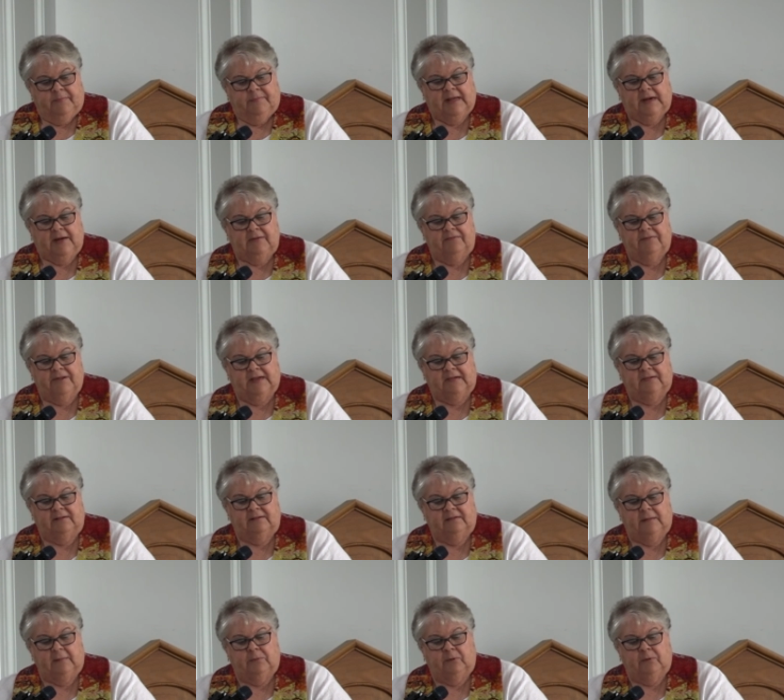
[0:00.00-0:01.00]
that affects
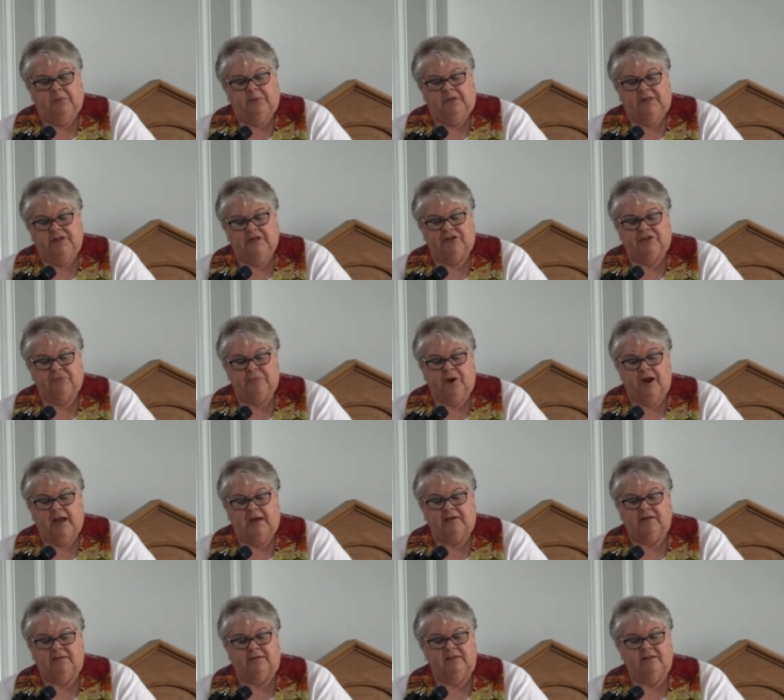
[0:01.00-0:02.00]
liberal religious
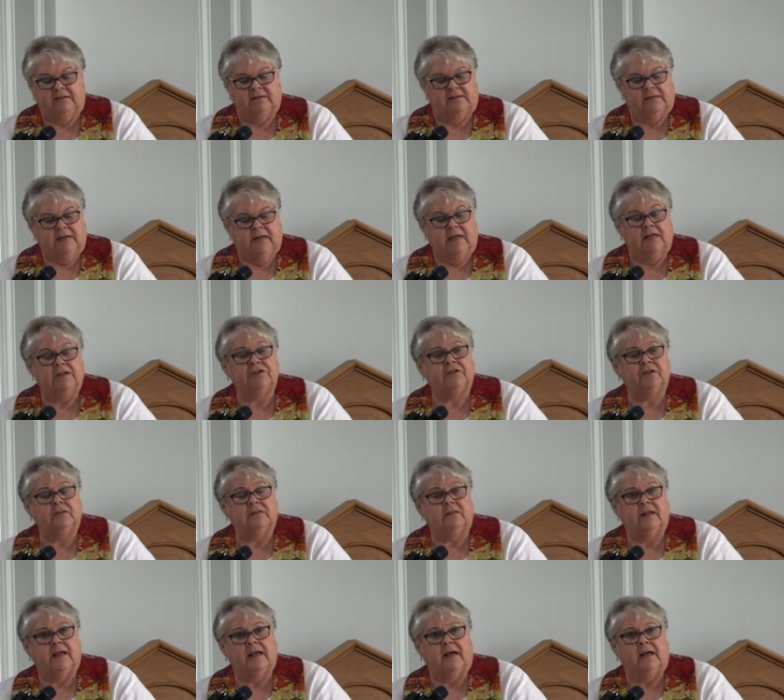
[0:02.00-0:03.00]
practice is the tension
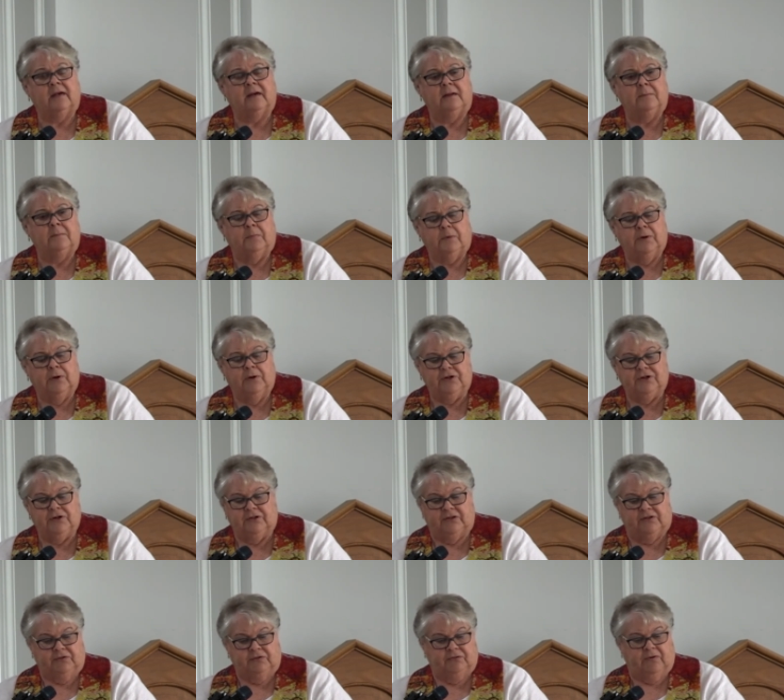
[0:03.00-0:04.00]
that
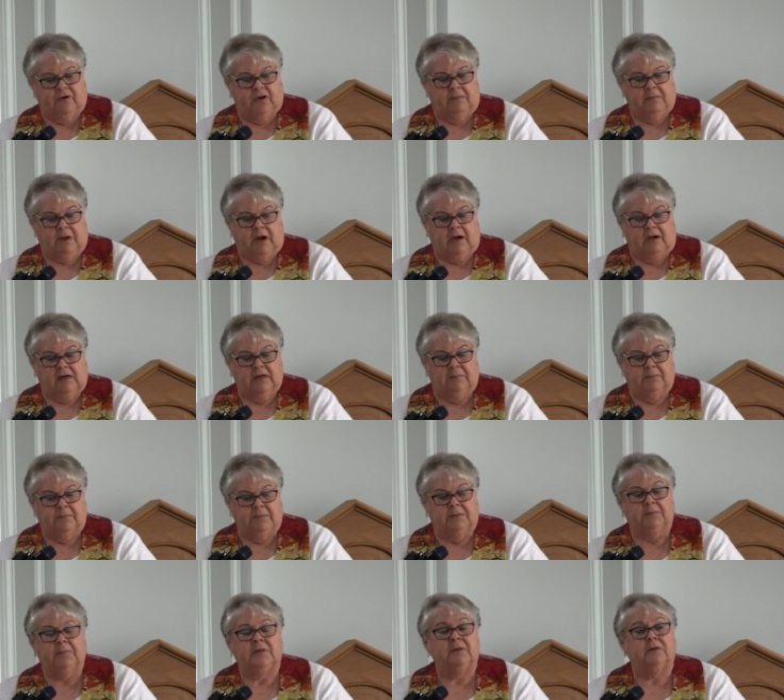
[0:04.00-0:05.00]
emerges from our
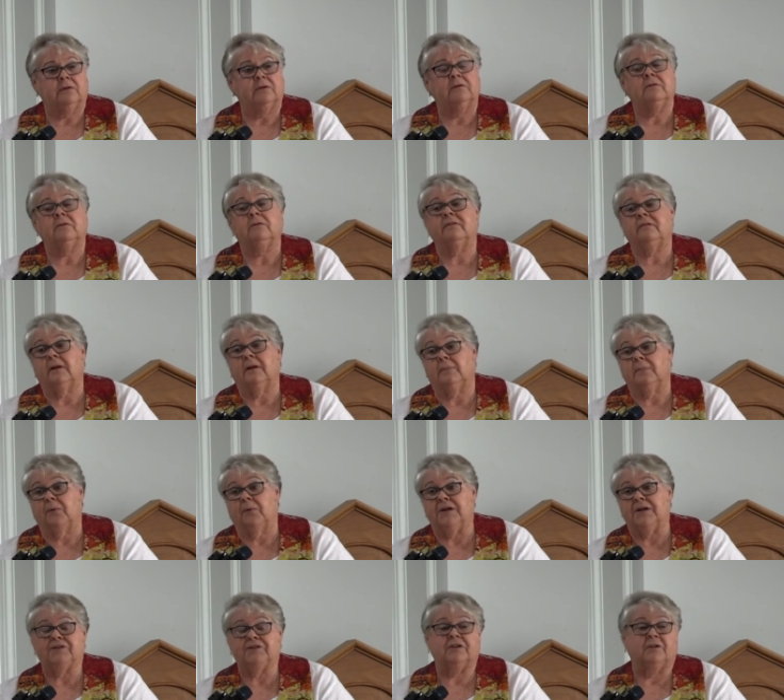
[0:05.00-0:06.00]
commitment to the
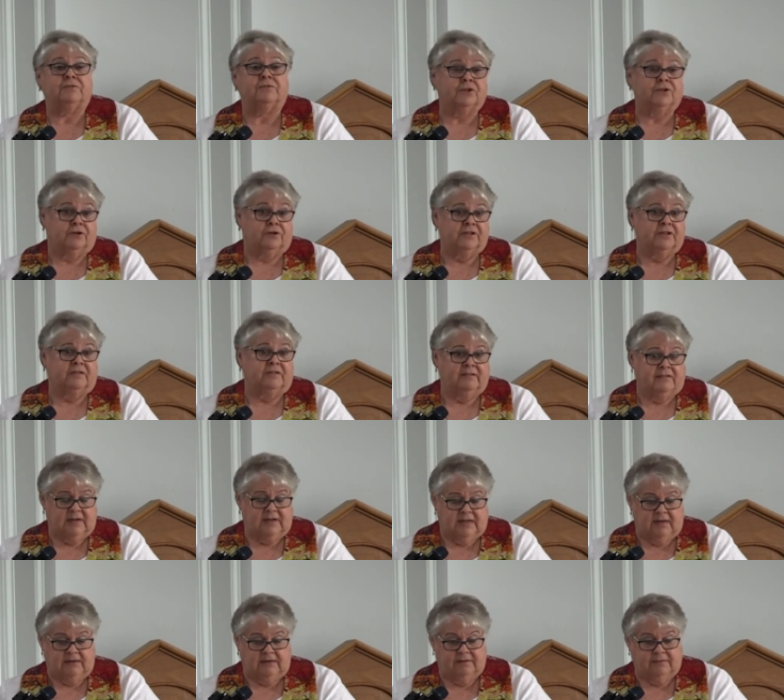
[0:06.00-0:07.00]
separation of church and
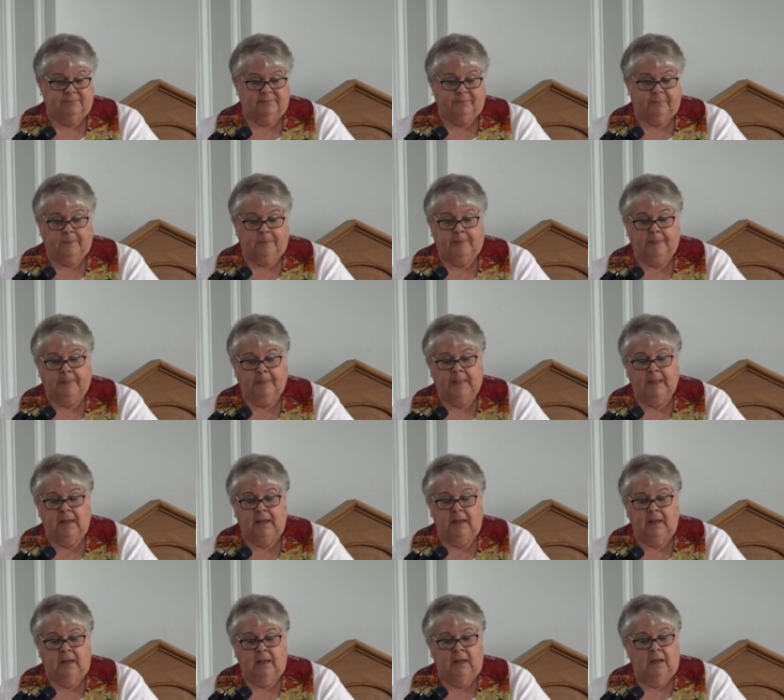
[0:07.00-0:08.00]
state.
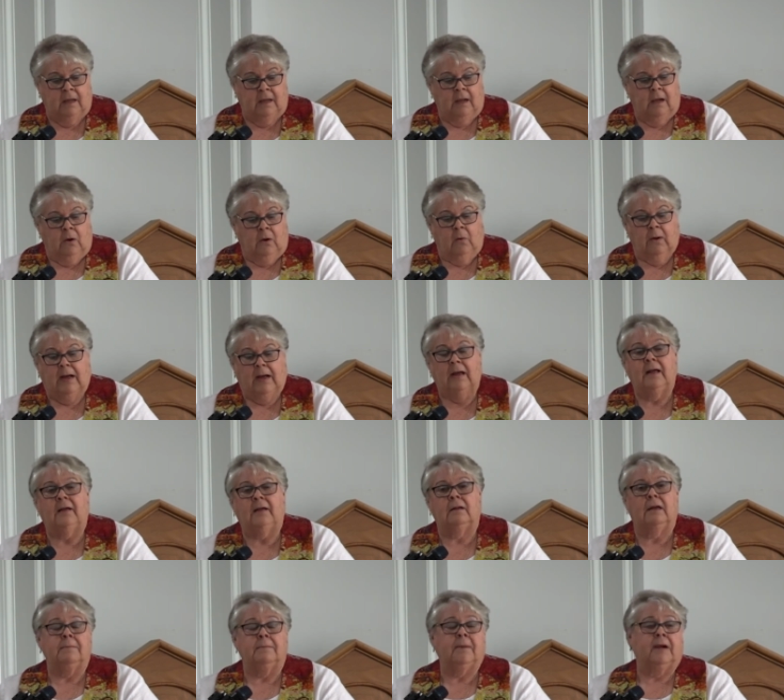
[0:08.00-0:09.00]

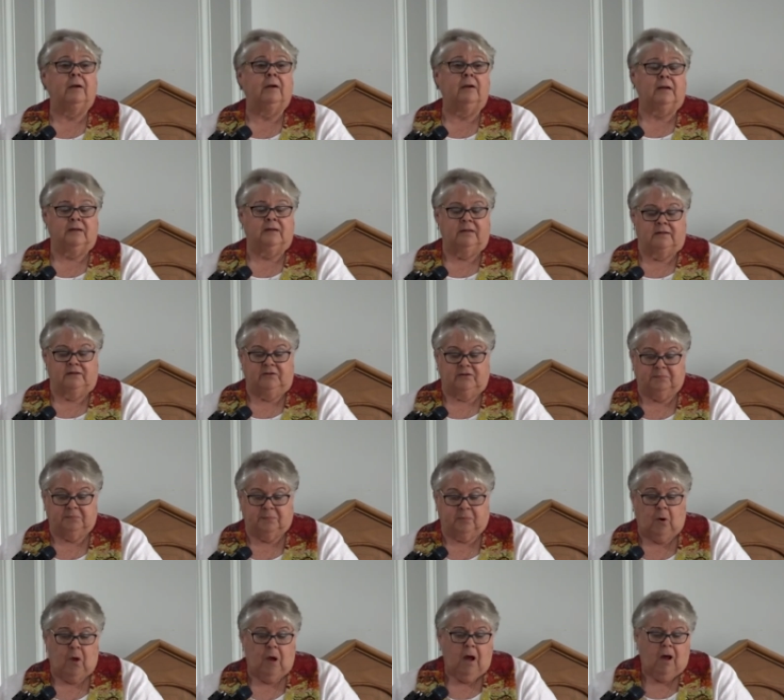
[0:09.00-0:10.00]
While Americans
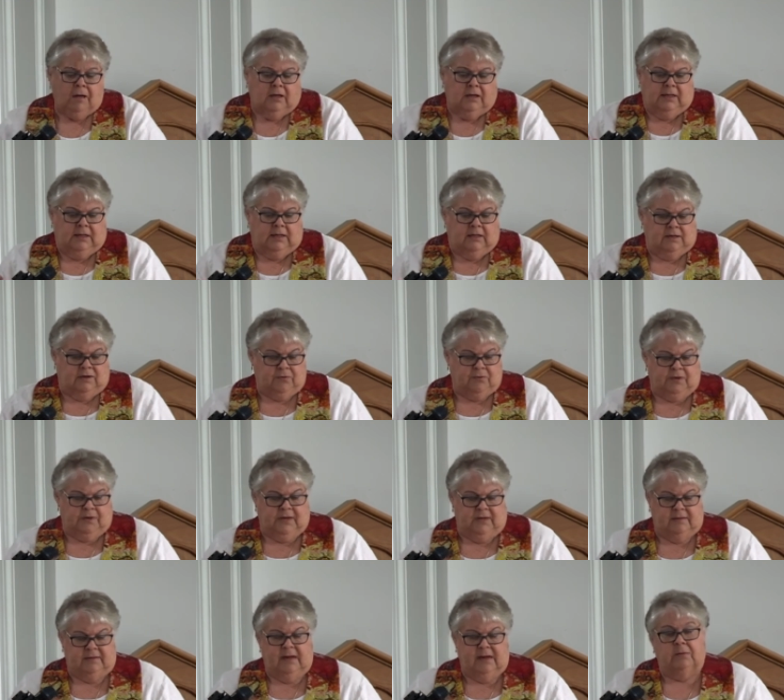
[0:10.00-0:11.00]
broadly
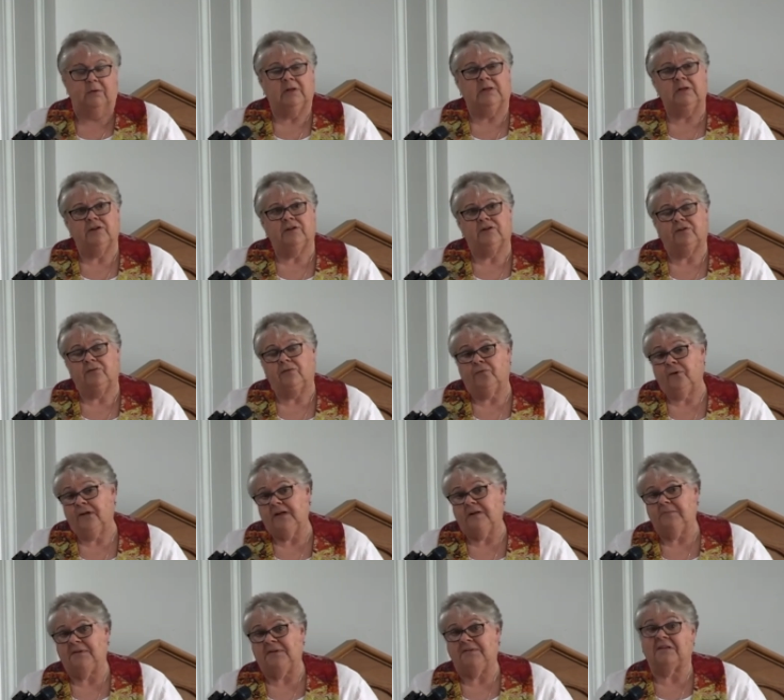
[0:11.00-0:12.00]
agree that religious
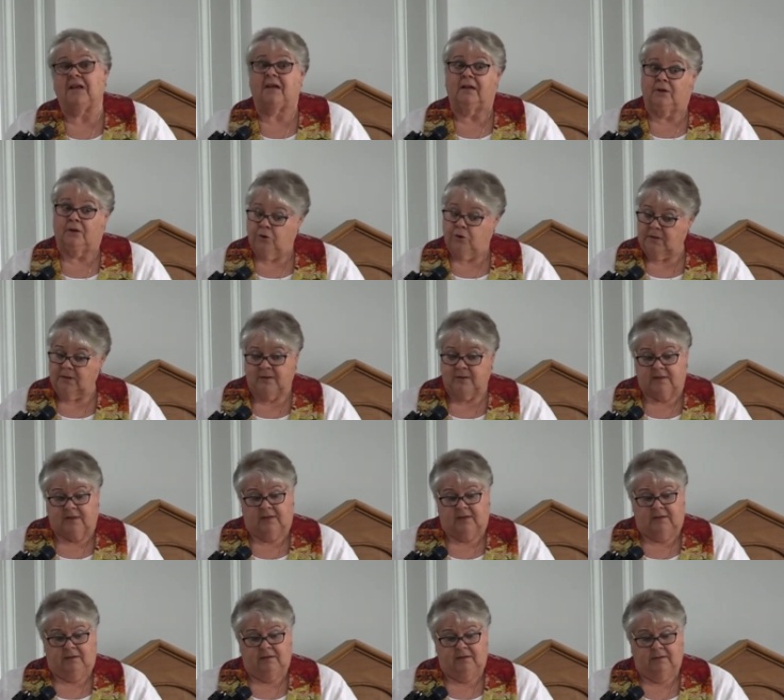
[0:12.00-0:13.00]
freedom is a good
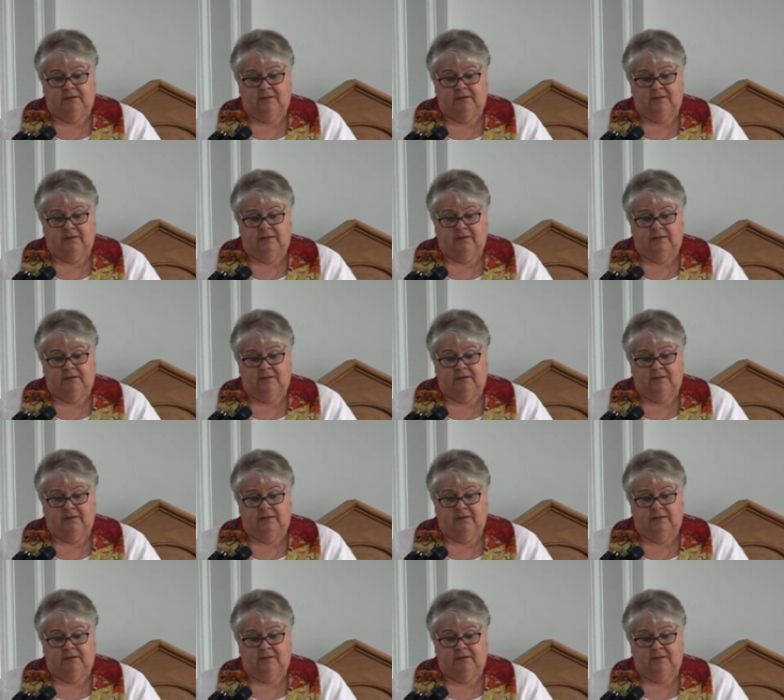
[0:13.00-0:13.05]
thing,